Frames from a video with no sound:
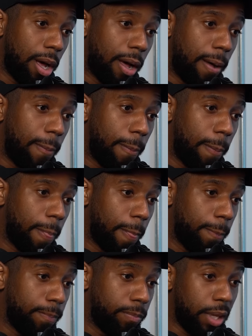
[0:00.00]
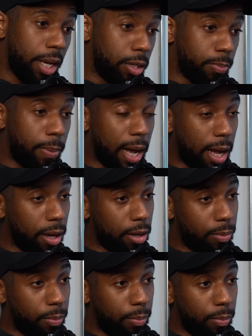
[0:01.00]
um, they just pack
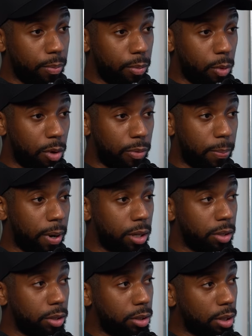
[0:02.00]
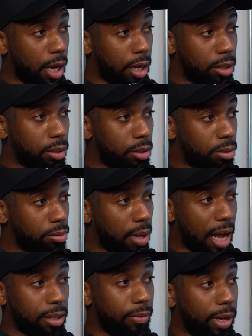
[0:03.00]
more of a punch and
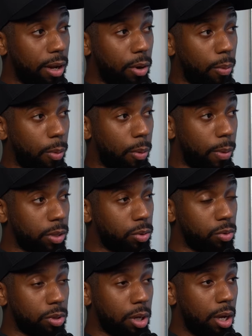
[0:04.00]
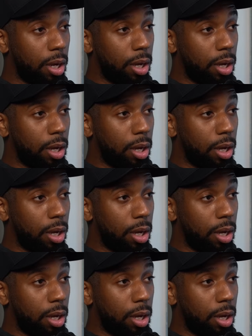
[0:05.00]
activate a lot more muscles.